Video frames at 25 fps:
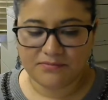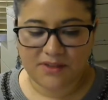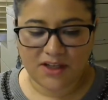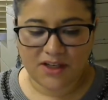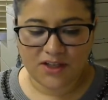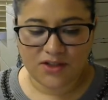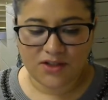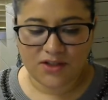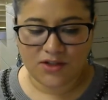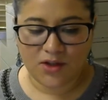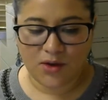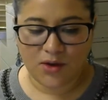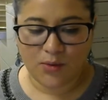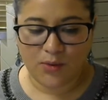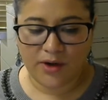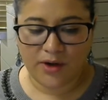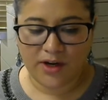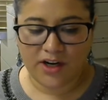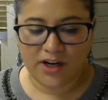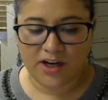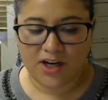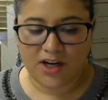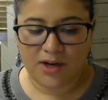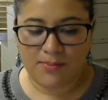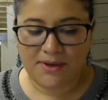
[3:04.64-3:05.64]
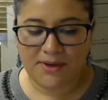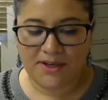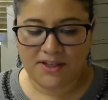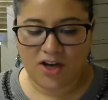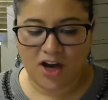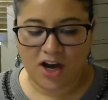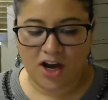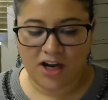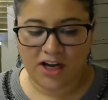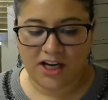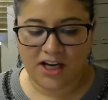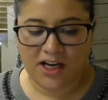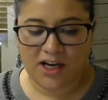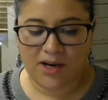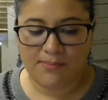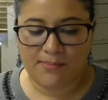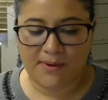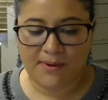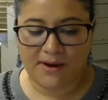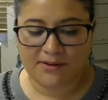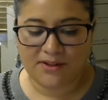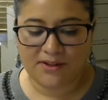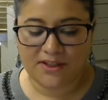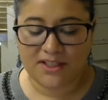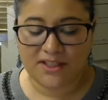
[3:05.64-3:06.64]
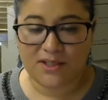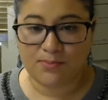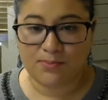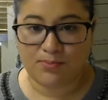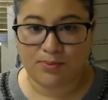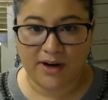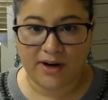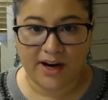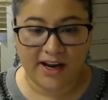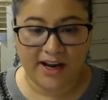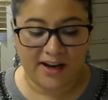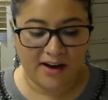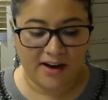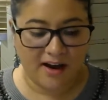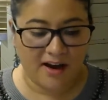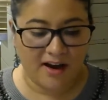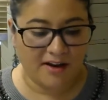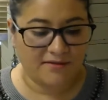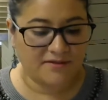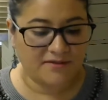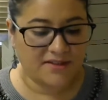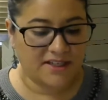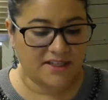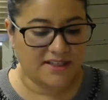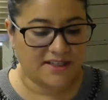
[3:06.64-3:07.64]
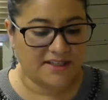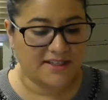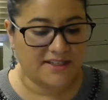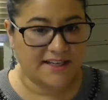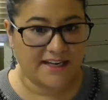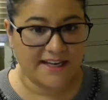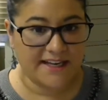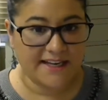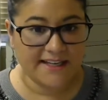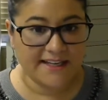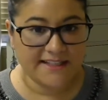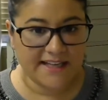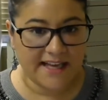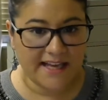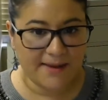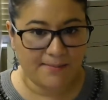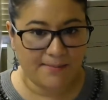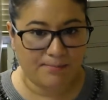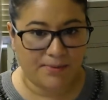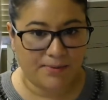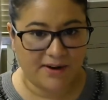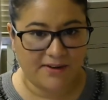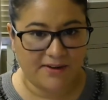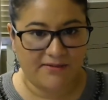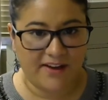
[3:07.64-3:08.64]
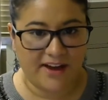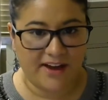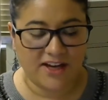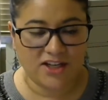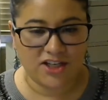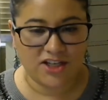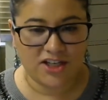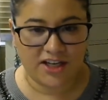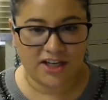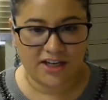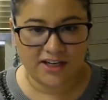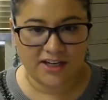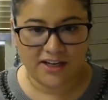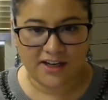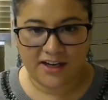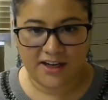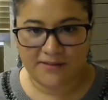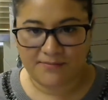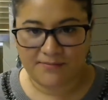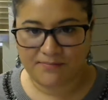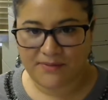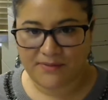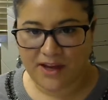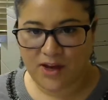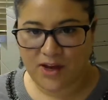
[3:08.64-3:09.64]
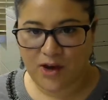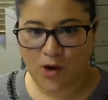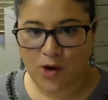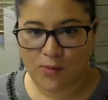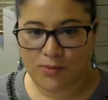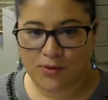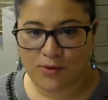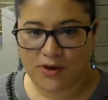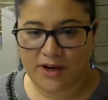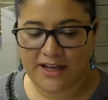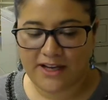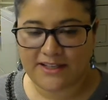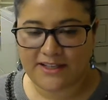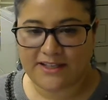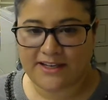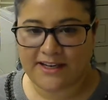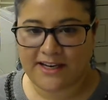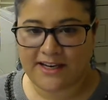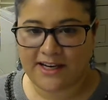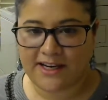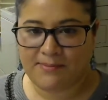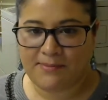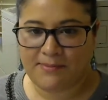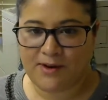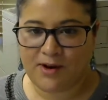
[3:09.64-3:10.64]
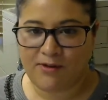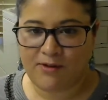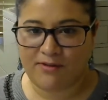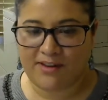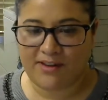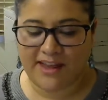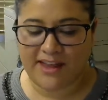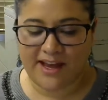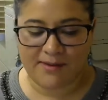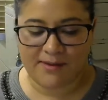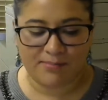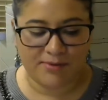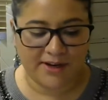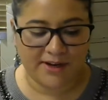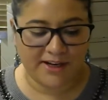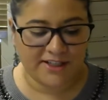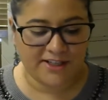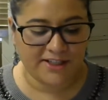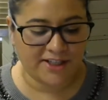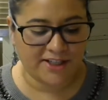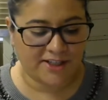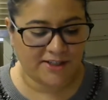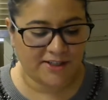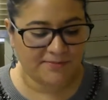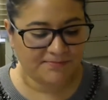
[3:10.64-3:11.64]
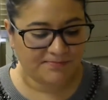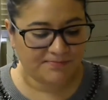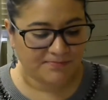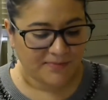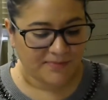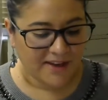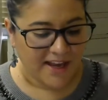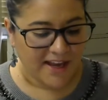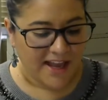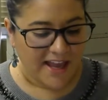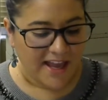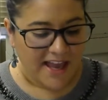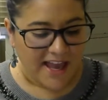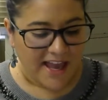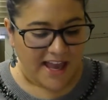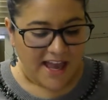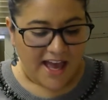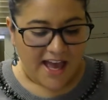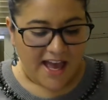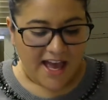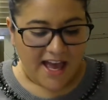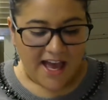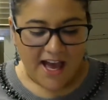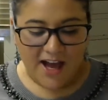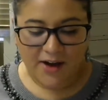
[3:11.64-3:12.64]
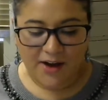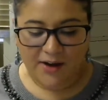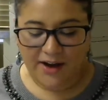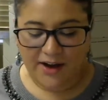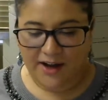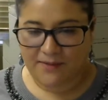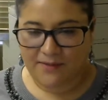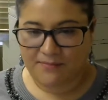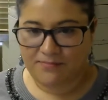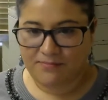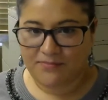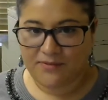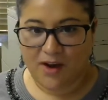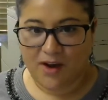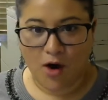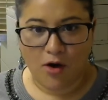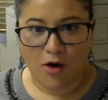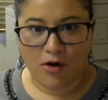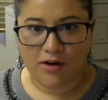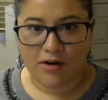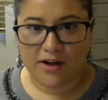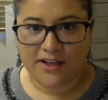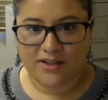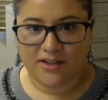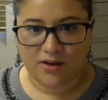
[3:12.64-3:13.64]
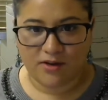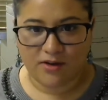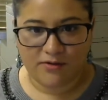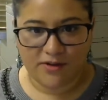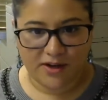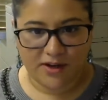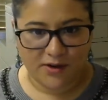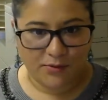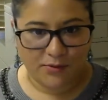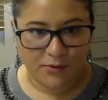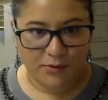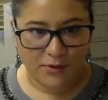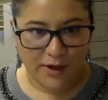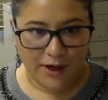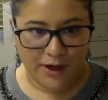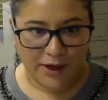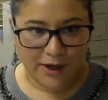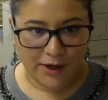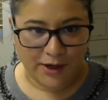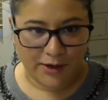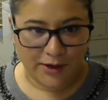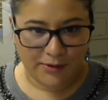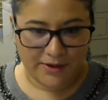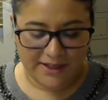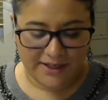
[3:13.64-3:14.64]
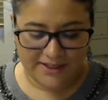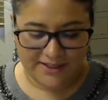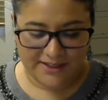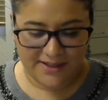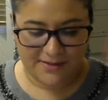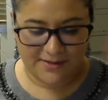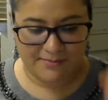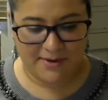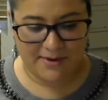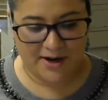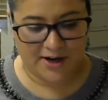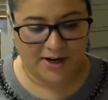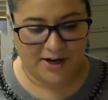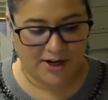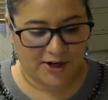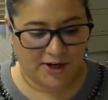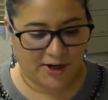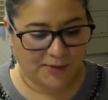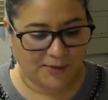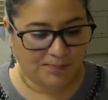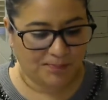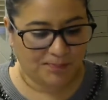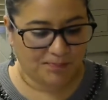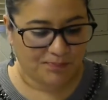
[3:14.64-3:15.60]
So we're going to be talking about the spread of disease and prevention. I hope you guys can hear me over that printer. Okay. Oh, it's over. Woo! It's a miracle.